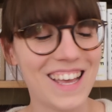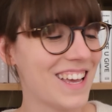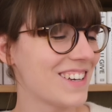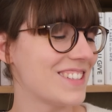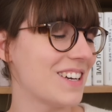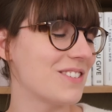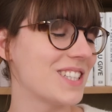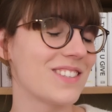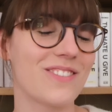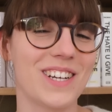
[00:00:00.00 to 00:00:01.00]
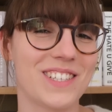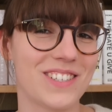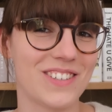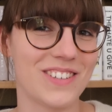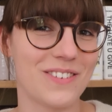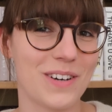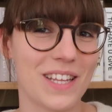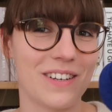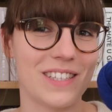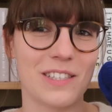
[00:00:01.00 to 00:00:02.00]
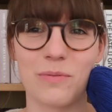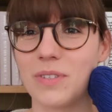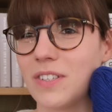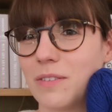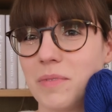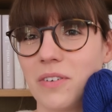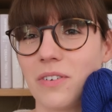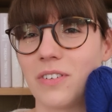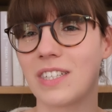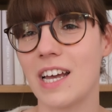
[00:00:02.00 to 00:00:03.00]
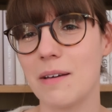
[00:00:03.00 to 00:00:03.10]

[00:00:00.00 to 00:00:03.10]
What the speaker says: because I wasn't quite sure whether this would suit me or not.